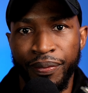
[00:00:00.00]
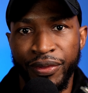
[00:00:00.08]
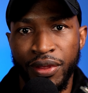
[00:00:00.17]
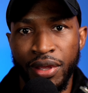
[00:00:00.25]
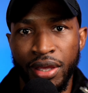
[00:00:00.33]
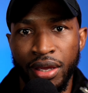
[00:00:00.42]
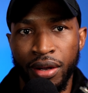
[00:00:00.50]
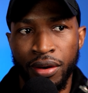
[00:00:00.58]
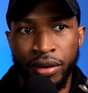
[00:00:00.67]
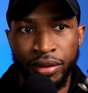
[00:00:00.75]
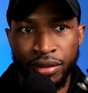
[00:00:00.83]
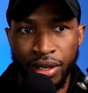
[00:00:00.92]
the
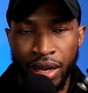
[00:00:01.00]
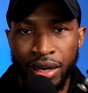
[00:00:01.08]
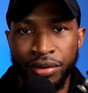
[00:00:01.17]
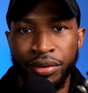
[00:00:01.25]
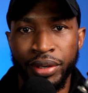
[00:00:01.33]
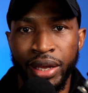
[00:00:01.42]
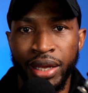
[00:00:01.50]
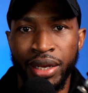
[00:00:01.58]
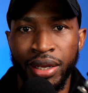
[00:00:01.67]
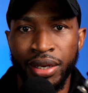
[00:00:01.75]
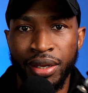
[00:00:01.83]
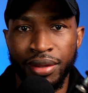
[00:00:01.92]
earth, God
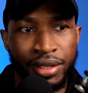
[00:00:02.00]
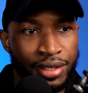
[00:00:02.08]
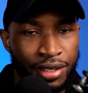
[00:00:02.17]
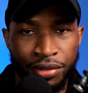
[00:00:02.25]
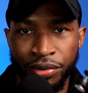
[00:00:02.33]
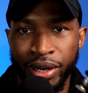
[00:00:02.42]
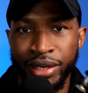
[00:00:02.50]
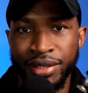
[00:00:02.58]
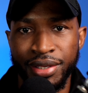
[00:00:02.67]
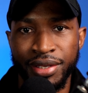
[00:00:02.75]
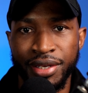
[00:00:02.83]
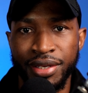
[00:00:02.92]
created the sunrise,
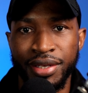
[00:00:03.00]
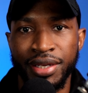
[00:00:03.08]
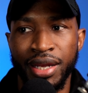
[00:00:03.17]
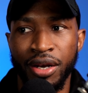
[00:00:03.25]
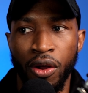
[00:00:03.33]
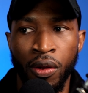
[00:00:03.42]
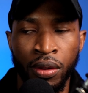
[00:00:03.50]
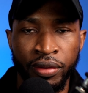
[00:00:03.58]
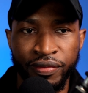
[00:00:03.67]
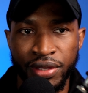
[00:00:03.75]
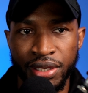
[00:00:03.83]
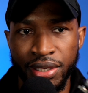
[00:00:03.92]
the sunset, all
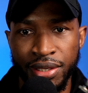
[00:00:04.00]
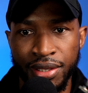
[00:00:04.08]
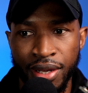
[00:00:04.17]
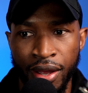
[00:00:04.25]
of these